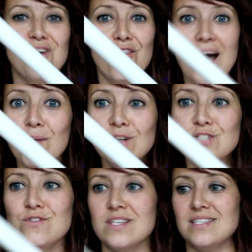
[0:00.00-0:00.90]
so that will
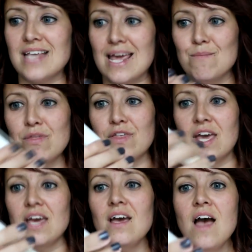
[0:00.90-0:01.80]
do the same
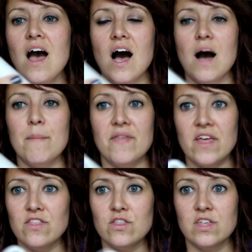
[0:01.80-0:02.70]
thing. Um, and
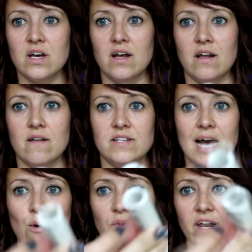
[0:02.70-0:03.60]
then the
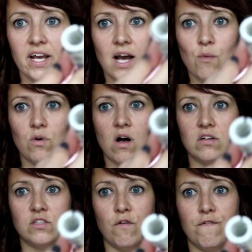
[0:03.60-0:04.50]
dowel that I got will
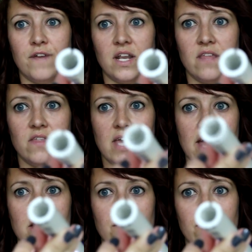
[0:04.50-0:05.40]
also fit in the
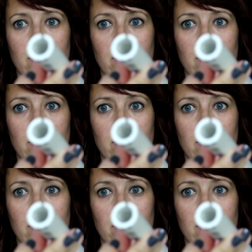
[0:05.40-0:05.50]
end of